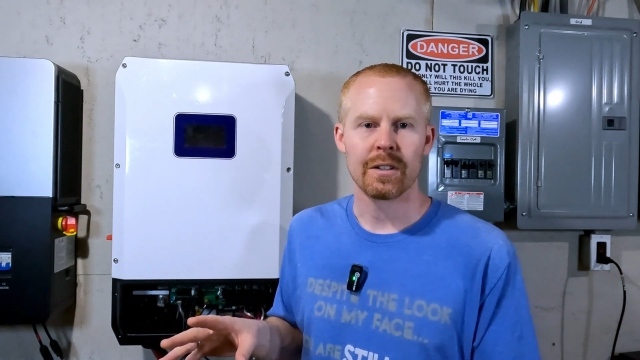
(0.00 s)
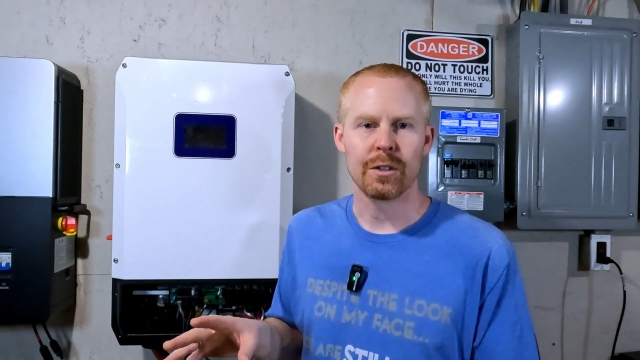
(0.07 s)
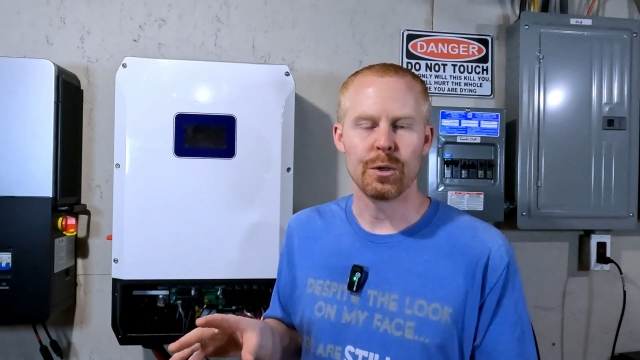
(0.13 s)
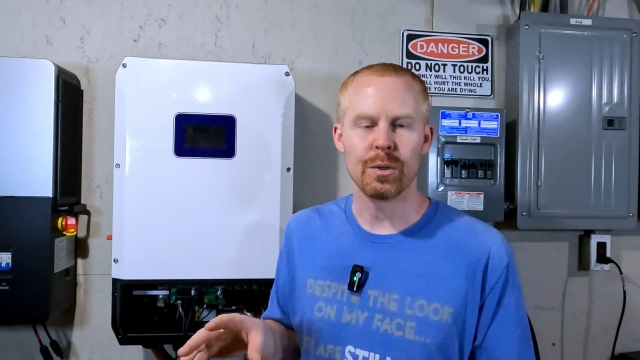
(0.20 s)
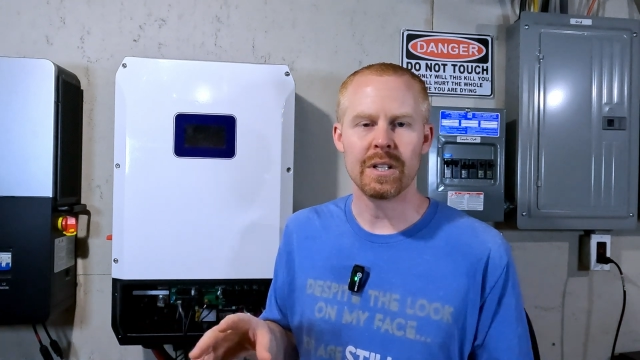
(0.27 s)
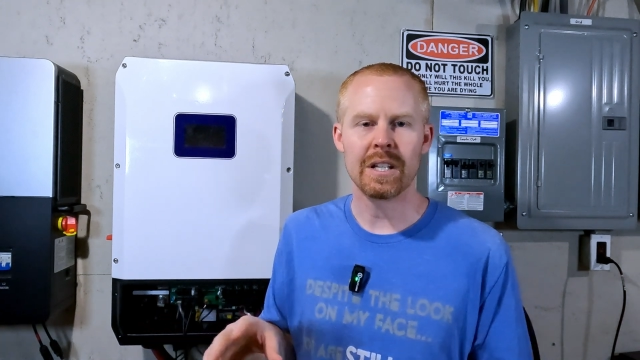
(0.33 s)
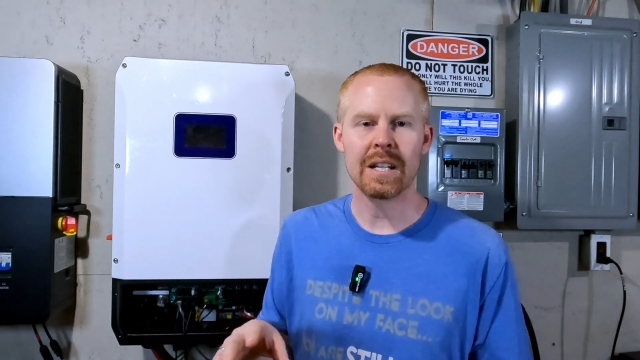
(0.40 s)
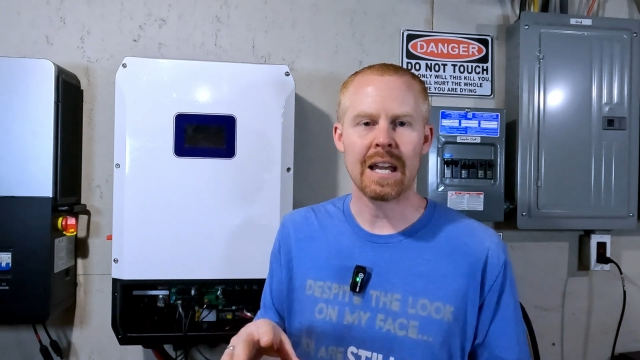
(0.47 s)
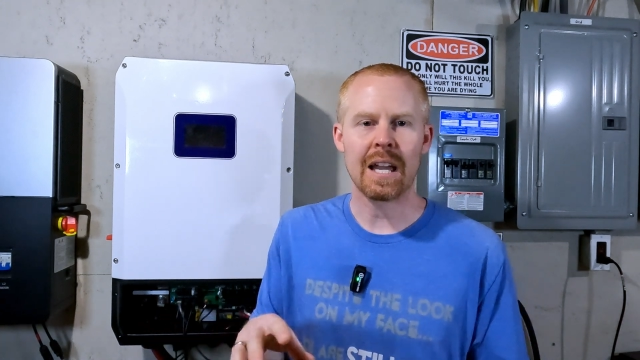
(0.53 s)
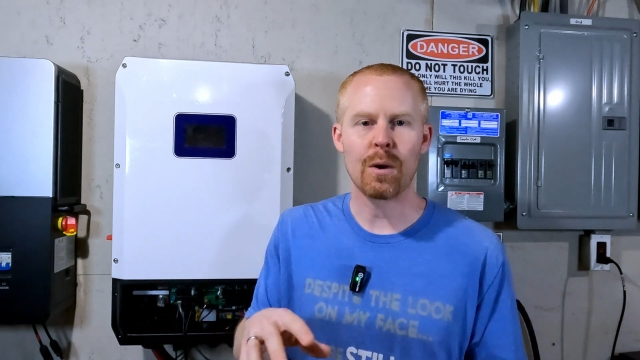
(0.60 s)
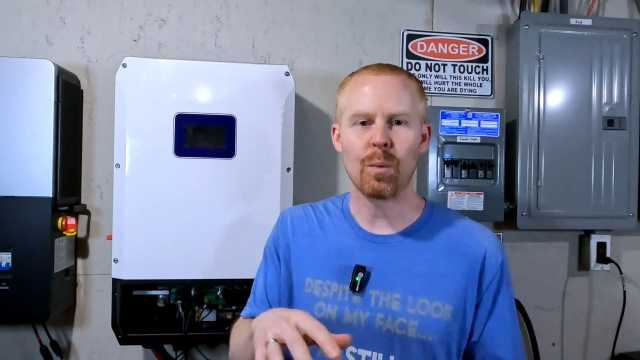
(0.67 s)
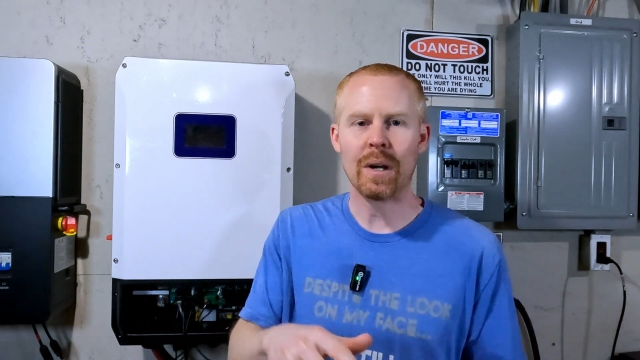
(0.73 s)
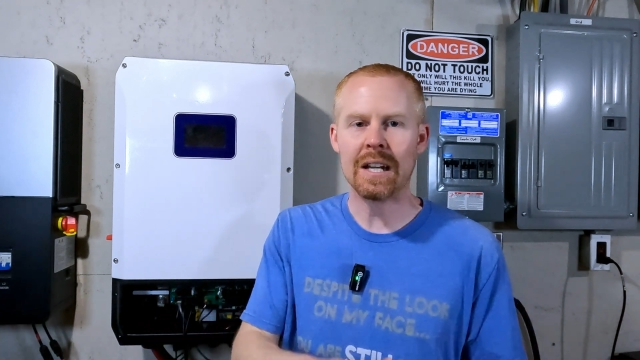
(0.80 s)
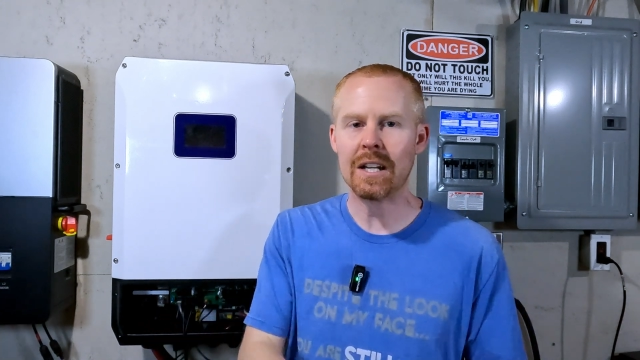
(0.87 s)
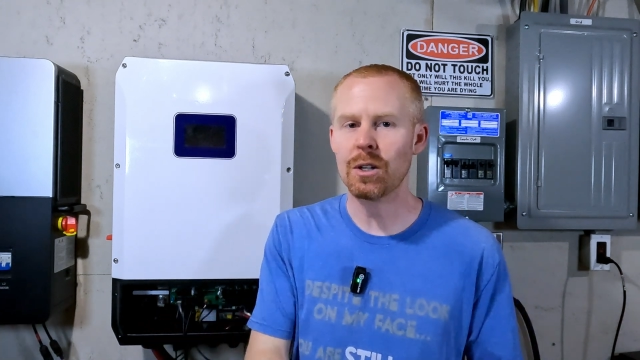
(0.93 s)
you need a
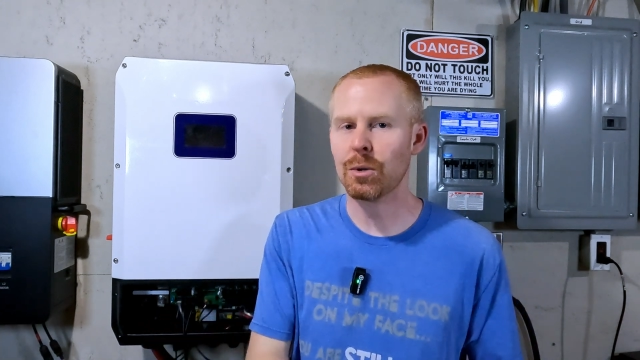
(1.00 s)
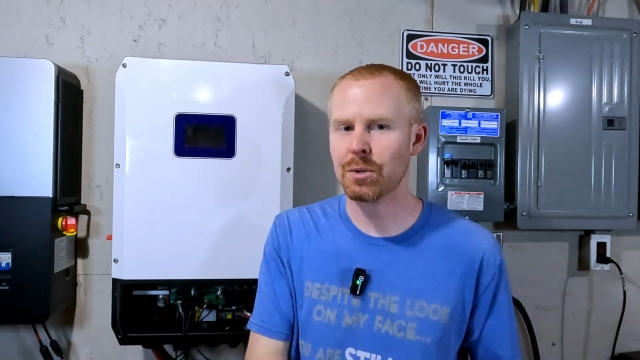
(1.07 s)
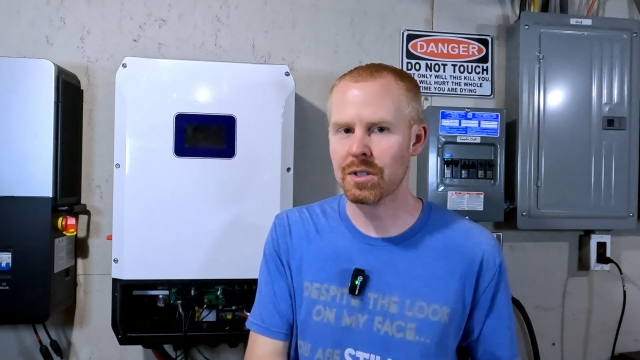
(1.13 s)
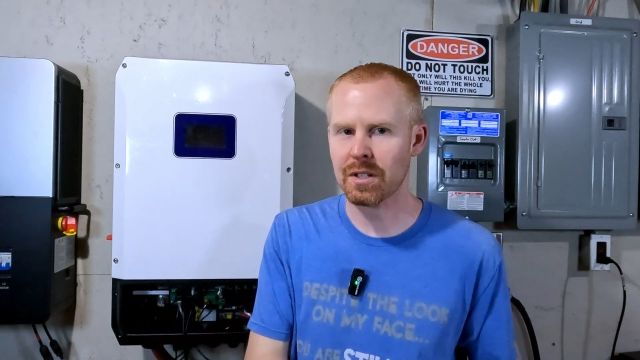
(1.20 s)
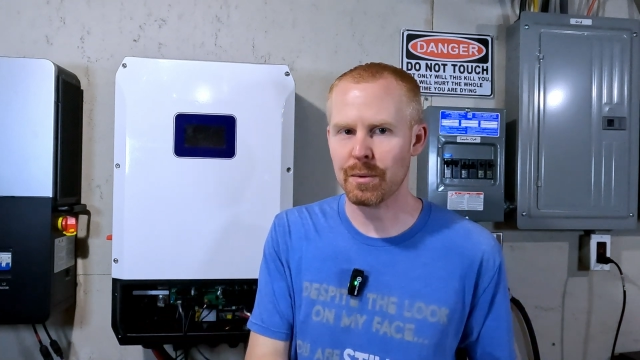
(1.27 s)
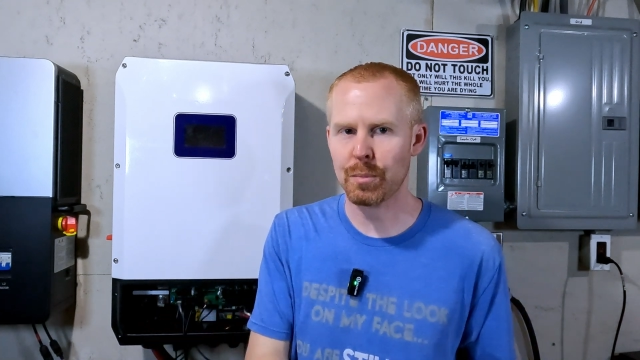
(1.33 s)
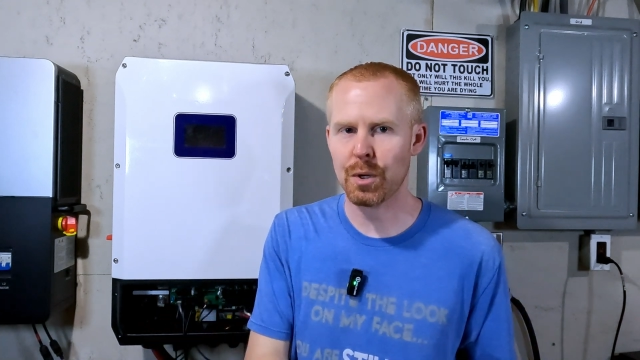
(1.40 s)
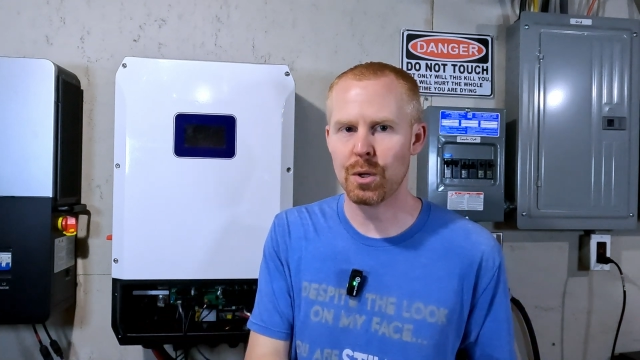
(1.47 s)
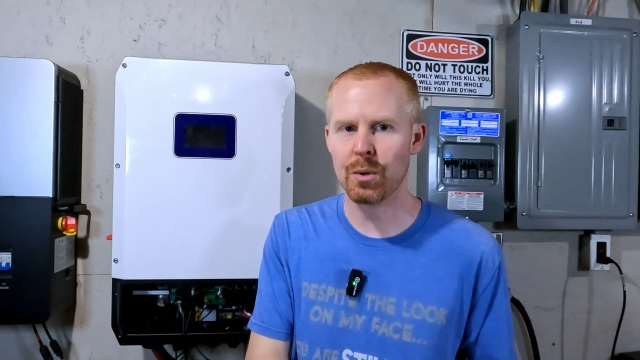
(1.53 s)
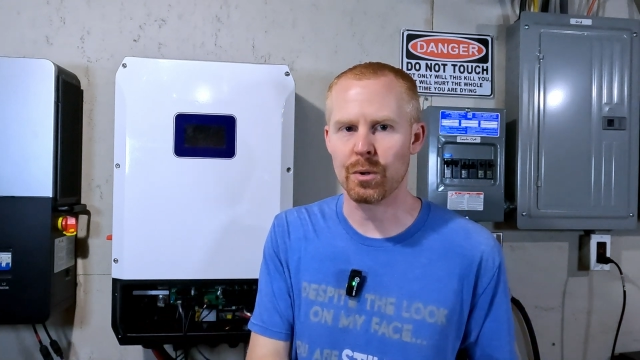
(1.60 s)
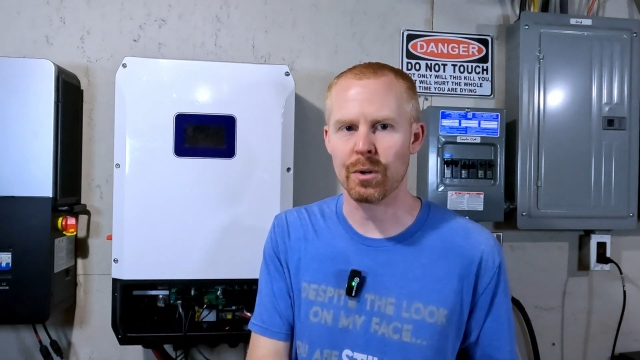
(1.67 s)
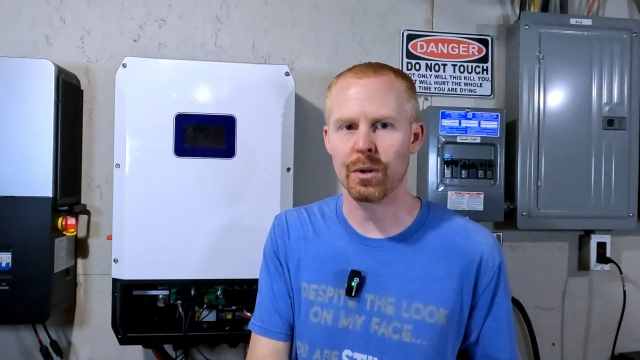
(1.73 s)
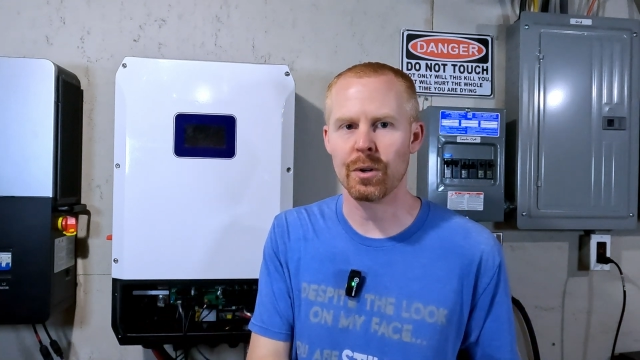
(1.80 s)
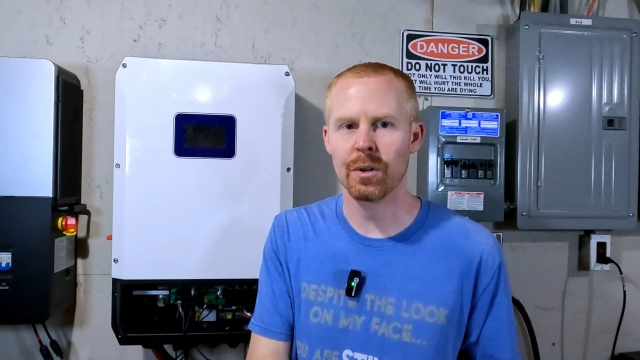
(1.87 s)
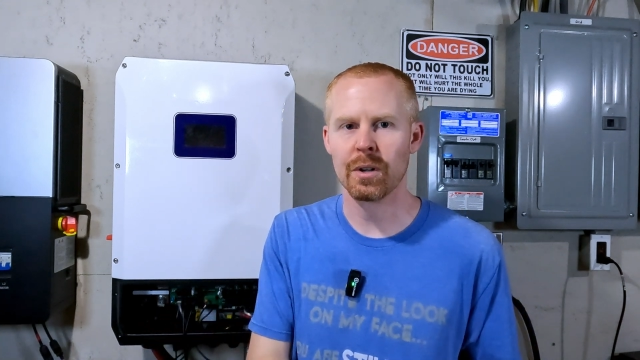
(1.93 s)
Windows
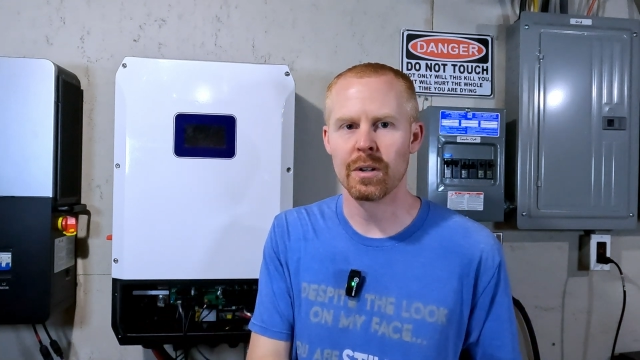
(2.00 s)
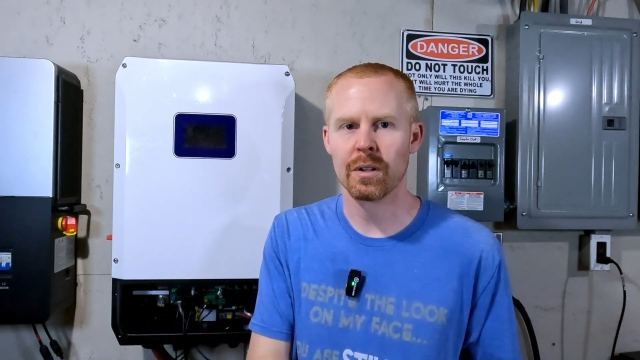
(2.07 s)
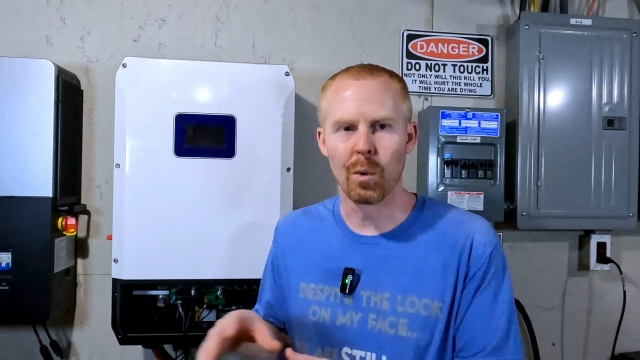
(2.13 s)
computer